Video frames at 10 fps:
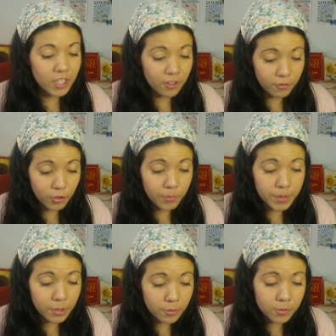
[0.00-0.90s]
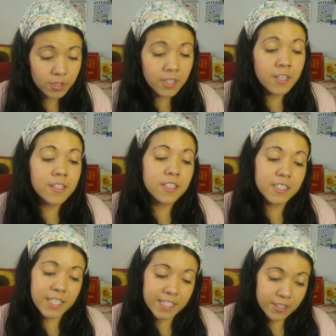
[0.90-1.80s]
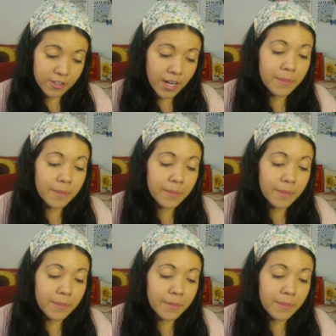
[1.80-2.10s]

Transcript: Therefore, behold, the days are